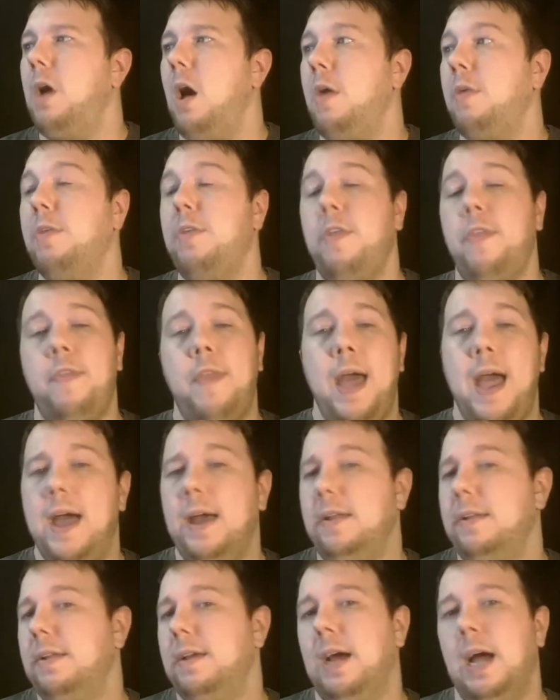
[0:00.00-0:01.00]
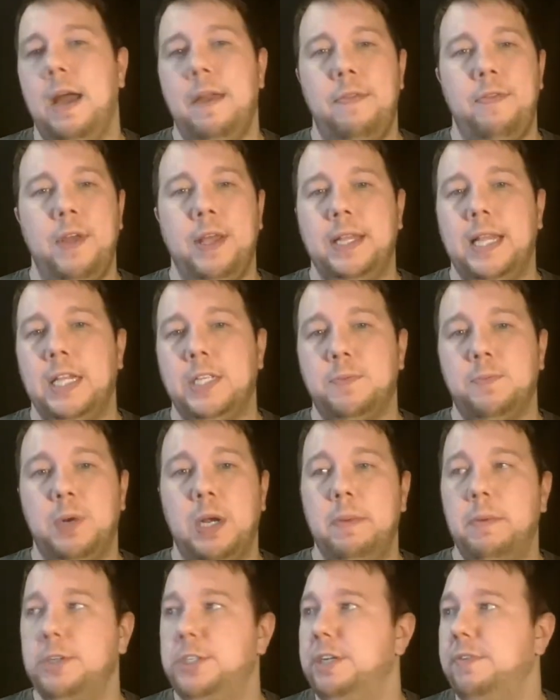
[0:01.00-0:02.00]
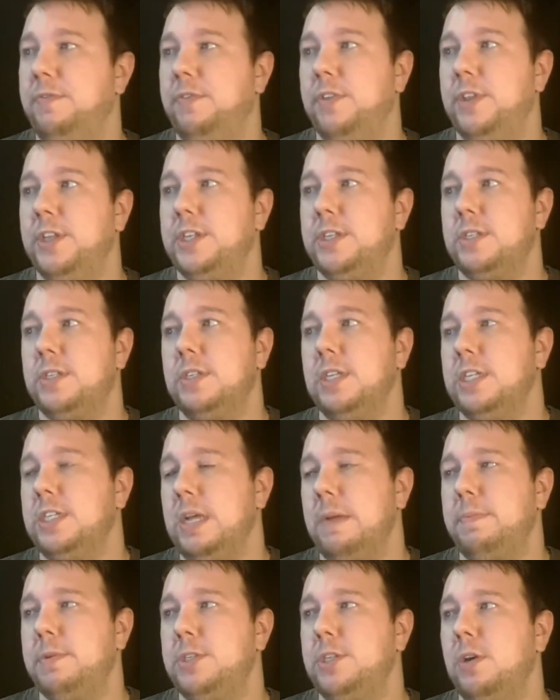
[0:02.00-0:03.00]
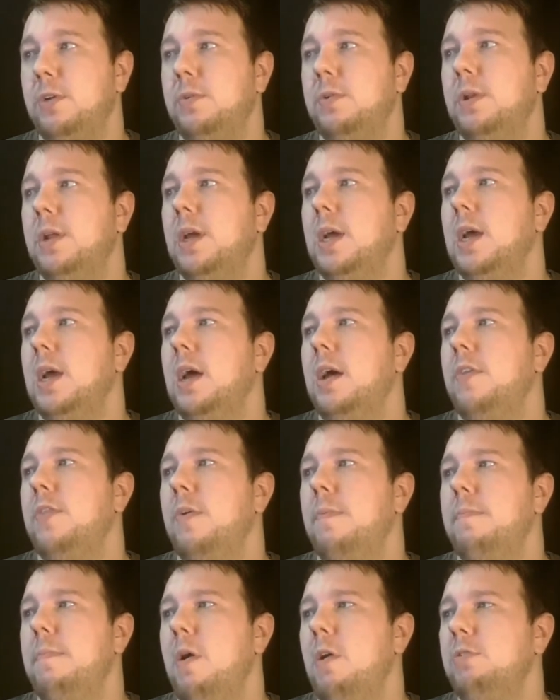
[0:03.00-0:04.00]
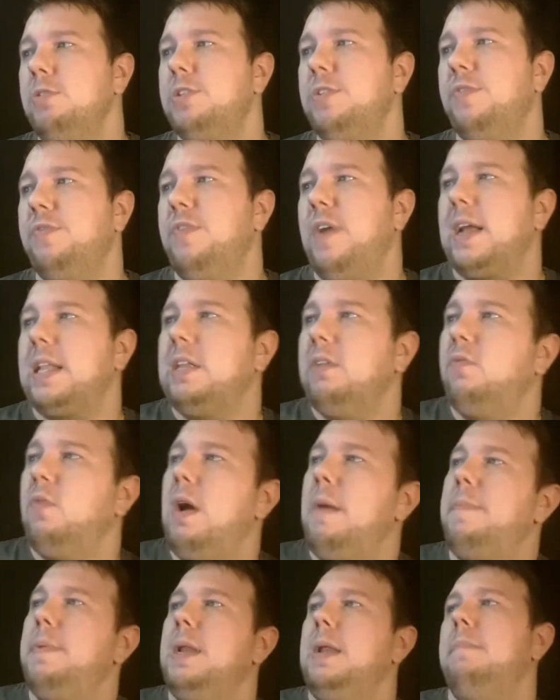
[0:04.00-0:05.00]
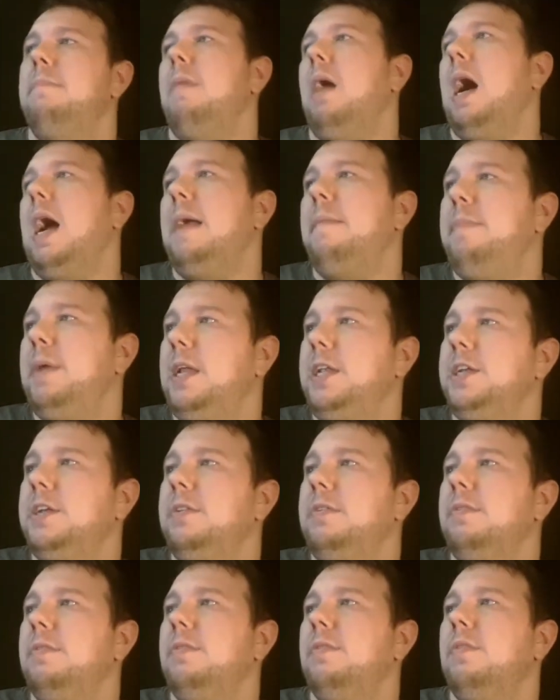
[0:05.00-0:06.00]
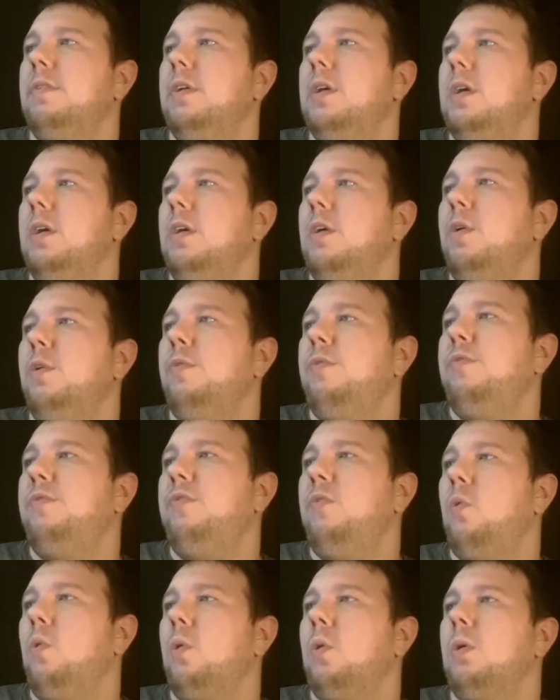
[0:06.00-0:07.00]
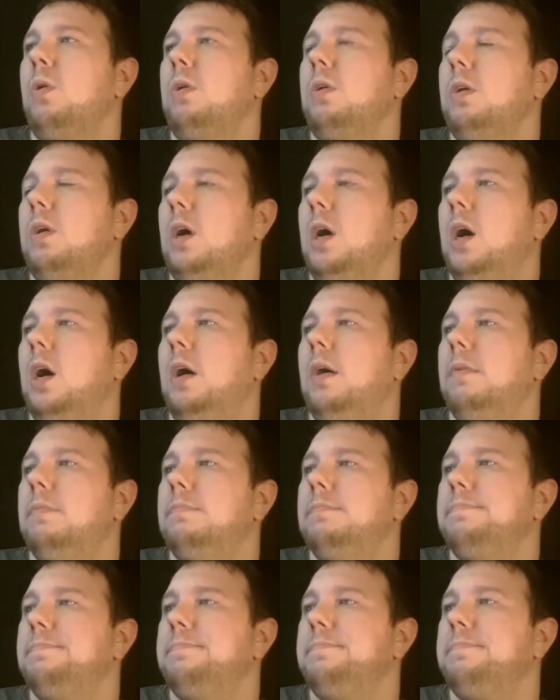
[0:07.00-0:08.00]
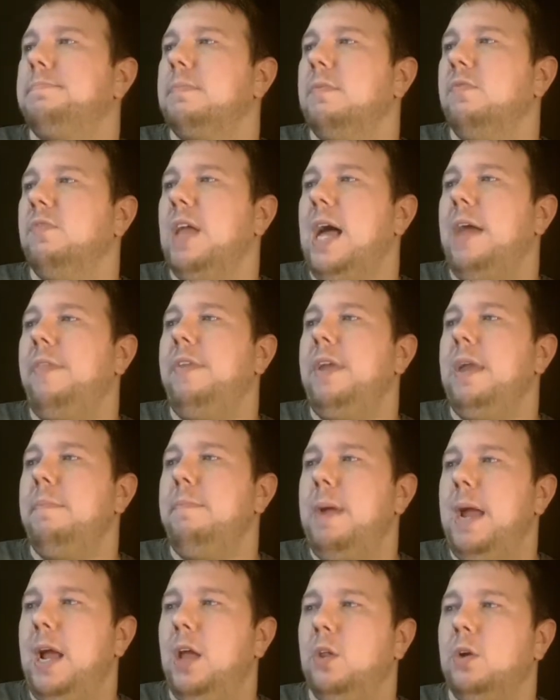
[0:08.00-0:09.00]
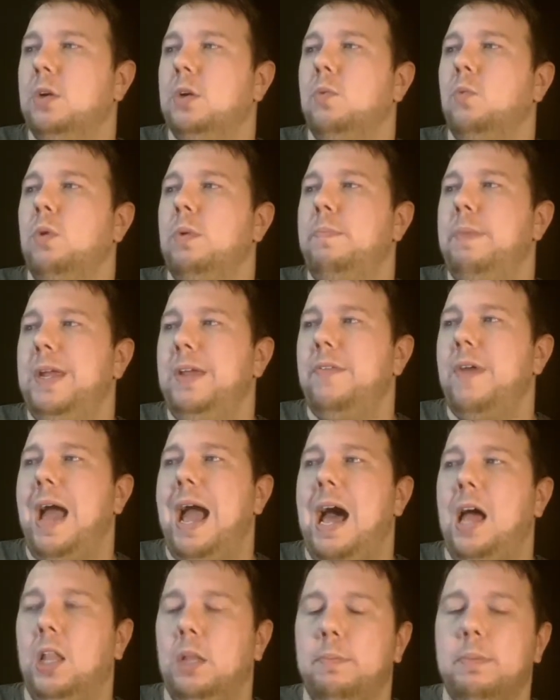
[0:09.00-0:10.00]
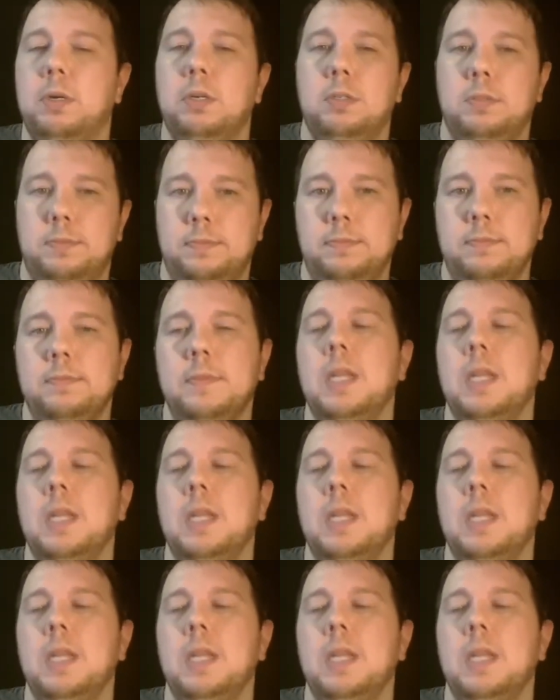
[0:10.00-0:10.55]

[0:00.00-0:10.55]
Other than that, I think that's pretty much it for this episode. The most effective weapon, in my opinion, for Vlad the Impaler would be the Halliburton.